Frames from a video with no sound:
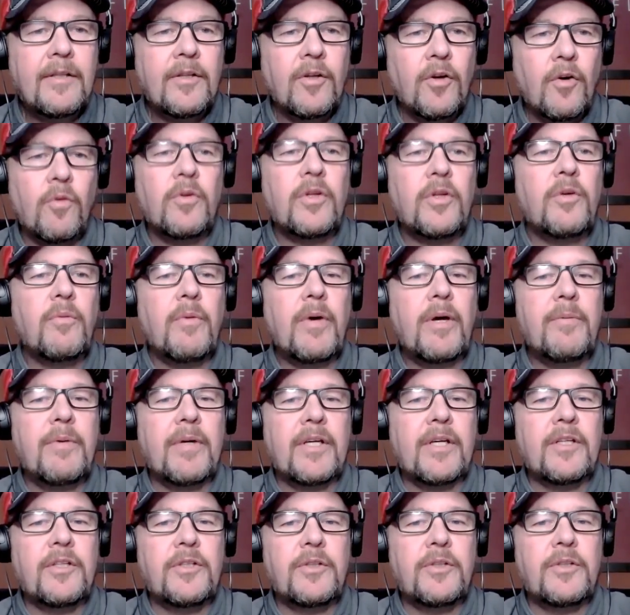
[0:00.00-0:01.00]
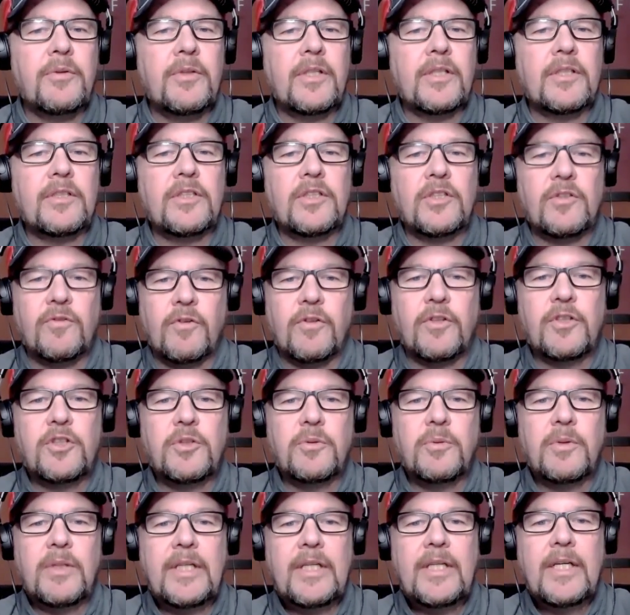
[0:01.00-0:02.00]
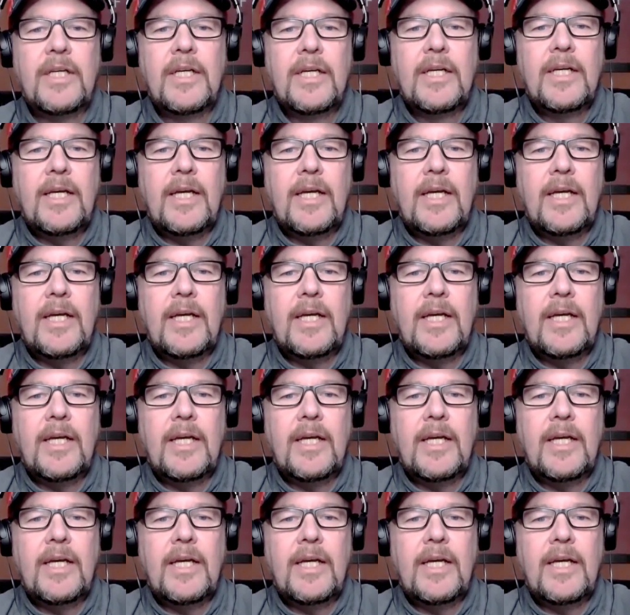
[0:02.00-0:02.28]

the only way we can do this is virtually.